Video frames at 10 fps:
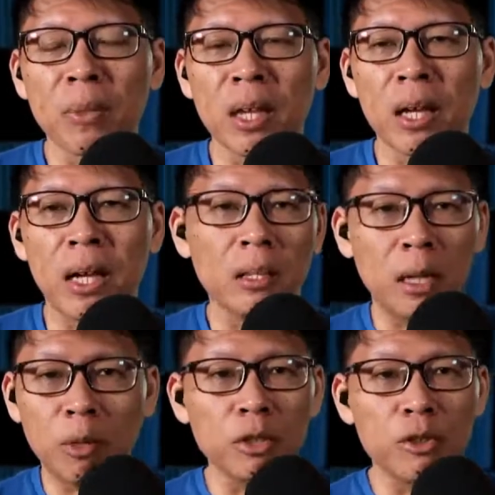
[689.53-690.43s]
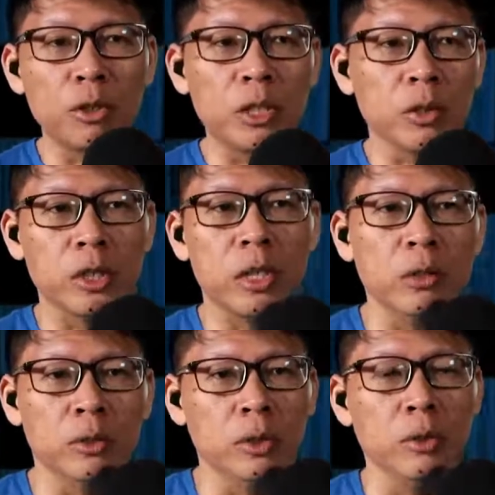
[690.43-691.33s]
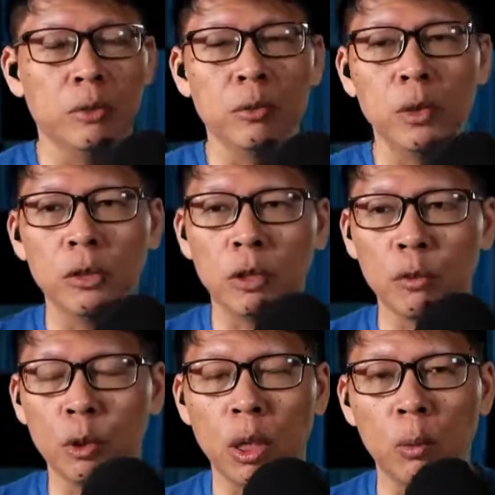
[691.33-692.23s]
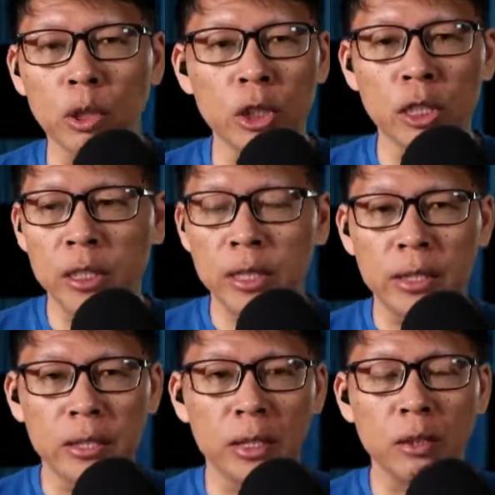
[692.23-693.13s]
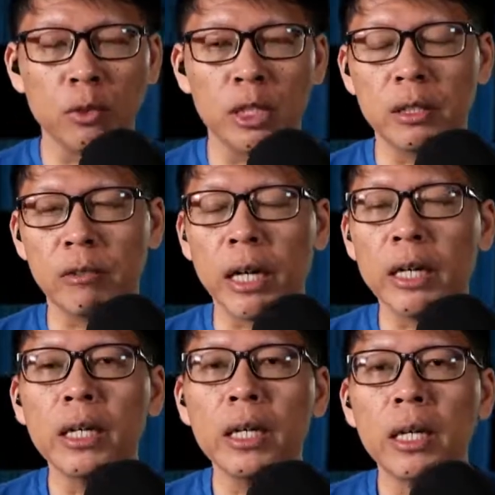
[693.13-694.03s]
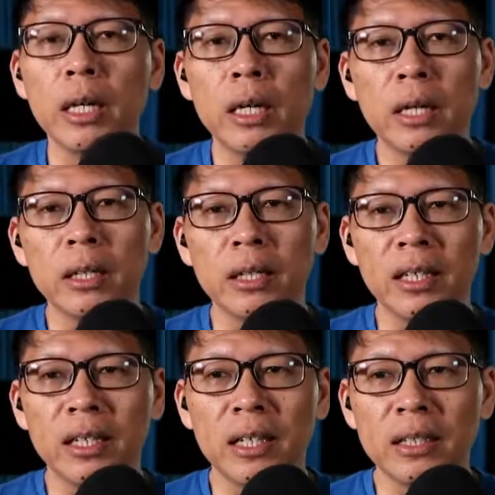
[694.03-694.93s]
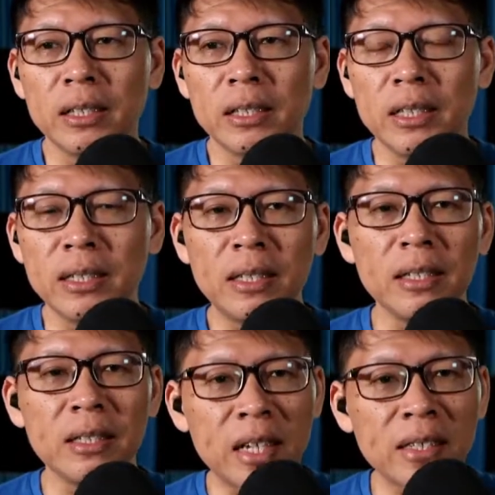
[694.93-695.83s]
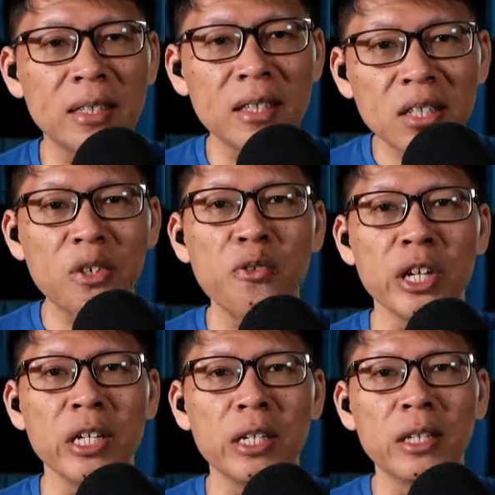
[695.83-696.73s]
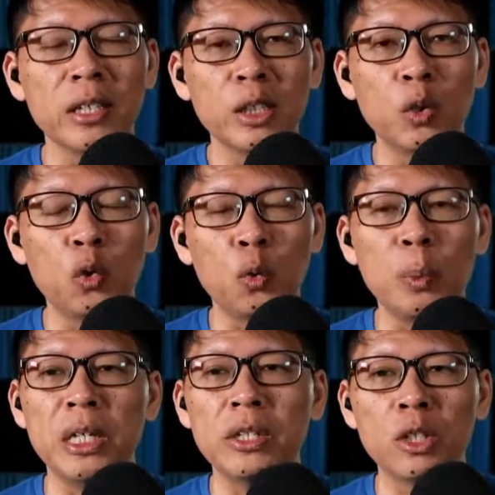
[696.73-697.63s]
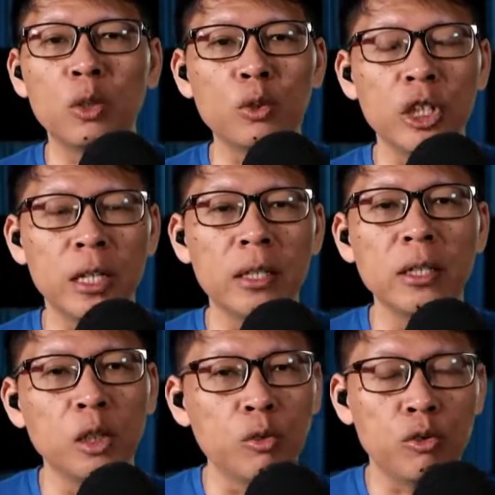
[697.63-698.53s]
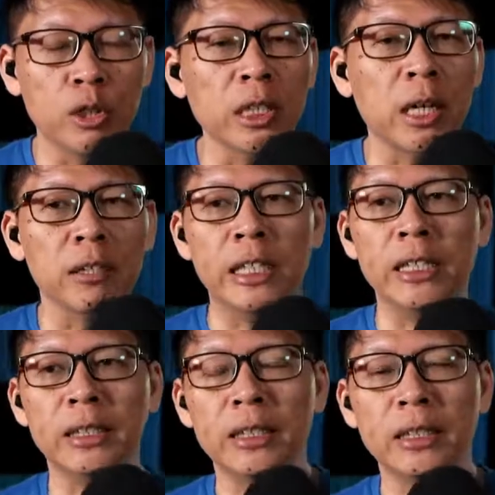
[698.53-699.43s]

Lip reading: I want to throw this question out to you, those of you who are watching this and listening to this, right? Is it necessary to be so gender neutral nowadays,